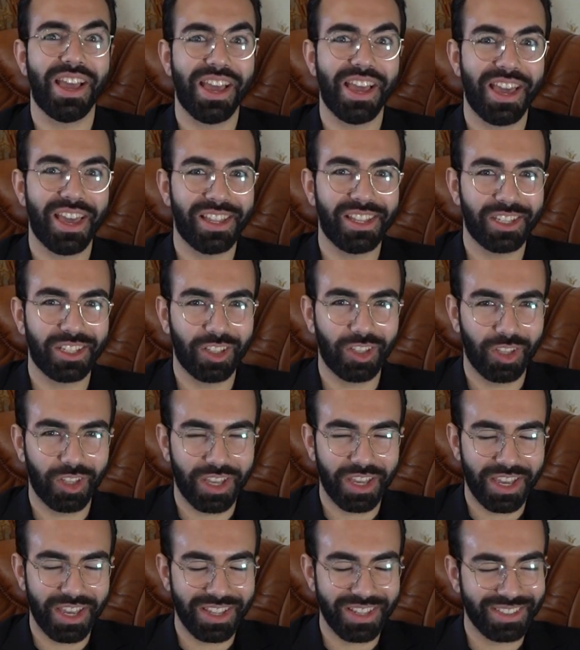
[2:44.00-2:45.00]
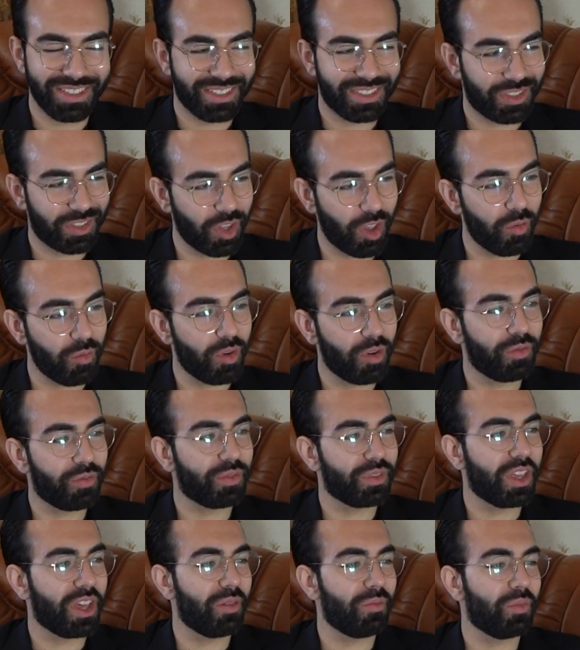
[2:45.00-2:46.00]
And some
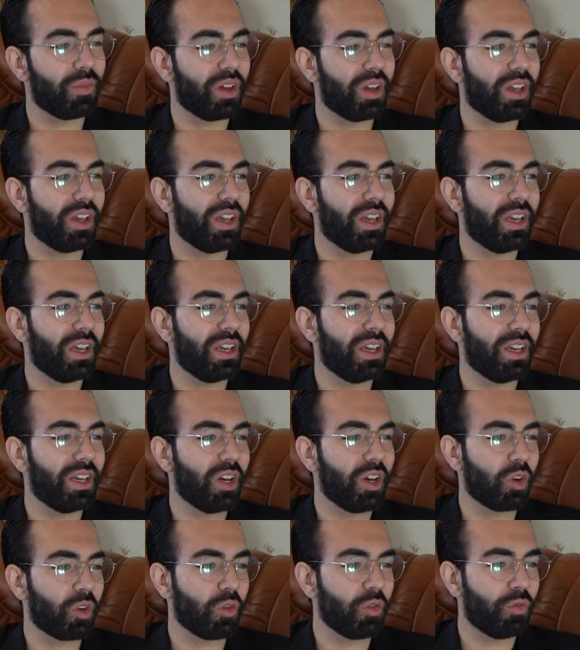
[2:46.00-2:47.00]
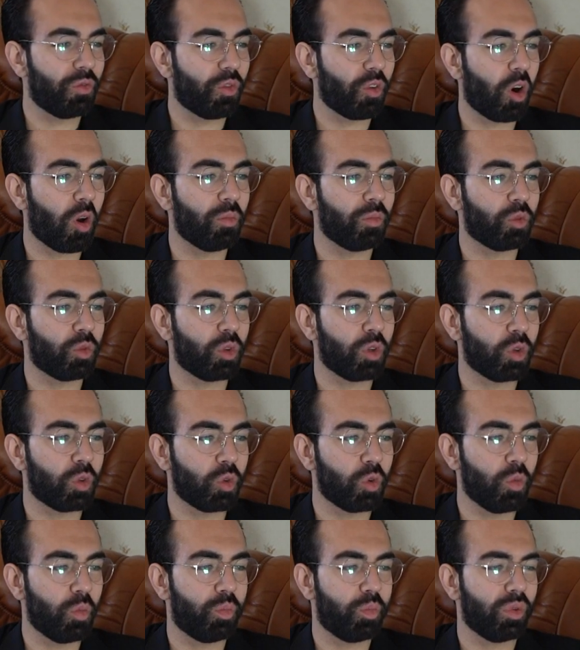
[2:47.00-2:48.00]
of them conform to the
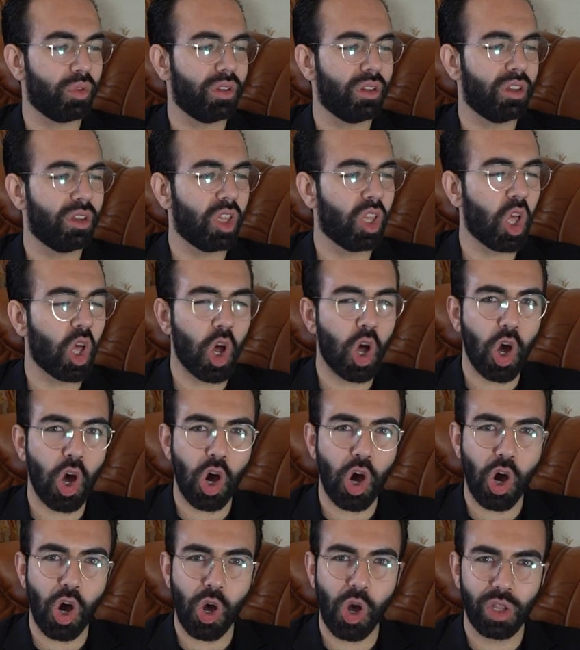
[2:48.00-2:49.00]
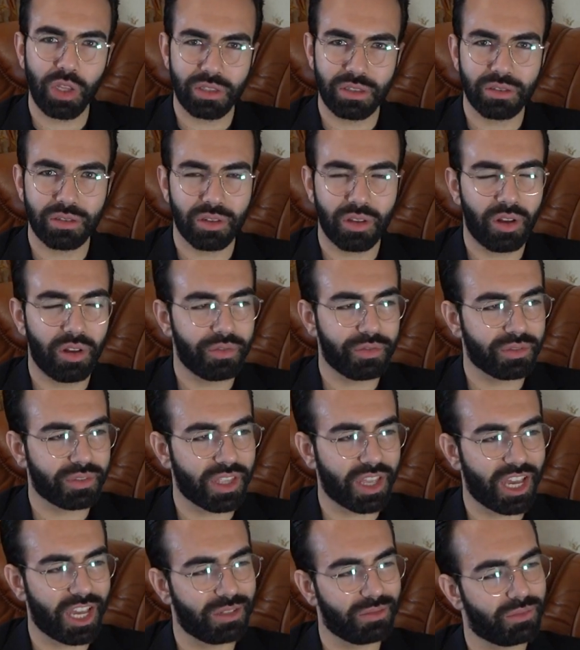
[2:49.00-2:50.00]
group lots of
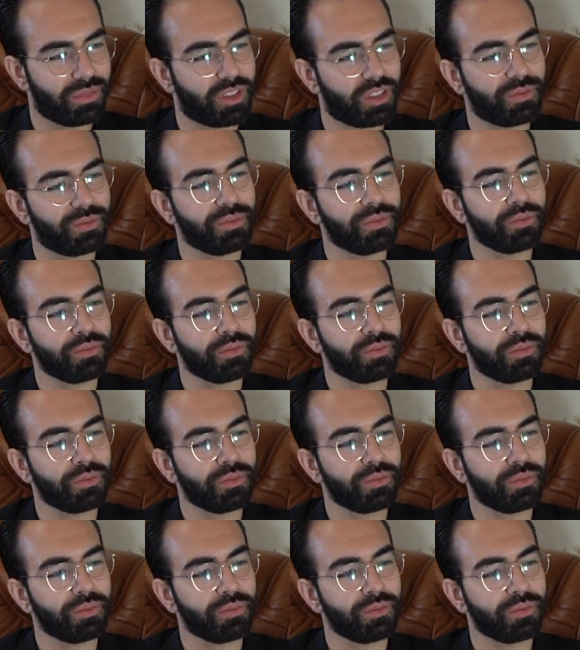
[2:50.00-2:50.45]
times.